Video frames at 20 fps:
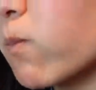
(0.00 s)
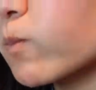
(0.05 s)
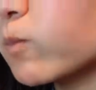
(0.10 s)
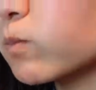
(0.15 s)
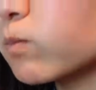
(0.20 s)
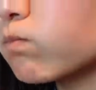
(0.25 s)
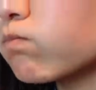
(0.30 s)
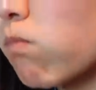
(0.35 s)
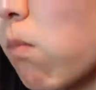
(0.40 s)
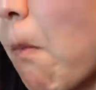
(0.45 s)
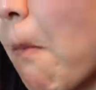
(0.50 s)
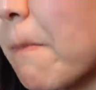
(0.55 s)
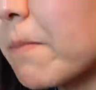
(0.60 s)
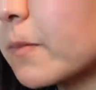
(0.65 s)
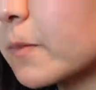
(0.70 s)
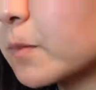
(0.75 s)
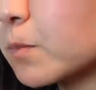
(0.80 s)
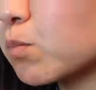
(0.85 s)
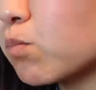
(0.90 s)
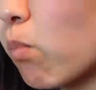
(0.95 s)
I ate that
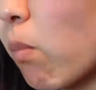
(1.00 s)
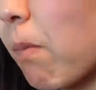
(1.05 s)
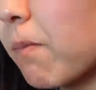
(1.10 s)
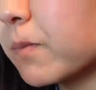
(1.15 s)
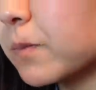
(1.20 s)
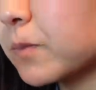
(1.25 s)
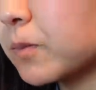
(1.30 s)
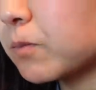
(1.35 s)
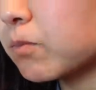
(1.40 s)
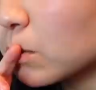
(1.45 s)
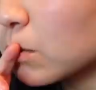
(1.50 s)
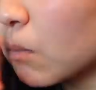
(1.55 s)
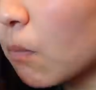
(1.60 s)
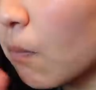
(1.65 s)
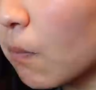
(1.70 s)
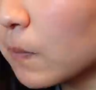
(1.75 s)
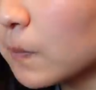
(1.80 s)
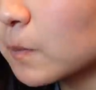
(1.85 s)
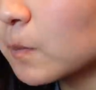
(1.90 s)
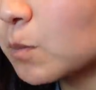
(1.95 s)
with some of these
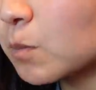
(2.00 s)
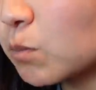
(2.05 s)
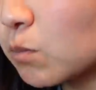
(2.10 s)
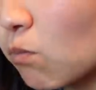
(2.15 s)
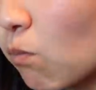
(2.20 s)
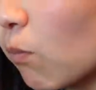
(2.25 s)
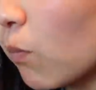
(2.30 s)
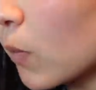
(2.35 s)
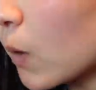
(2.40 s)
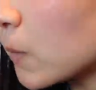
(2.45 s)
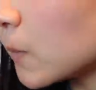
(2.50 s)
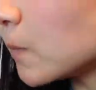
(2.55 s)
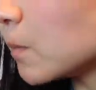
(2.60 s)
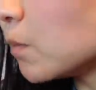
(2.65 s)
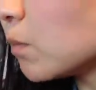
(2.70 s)
Mary's crackers,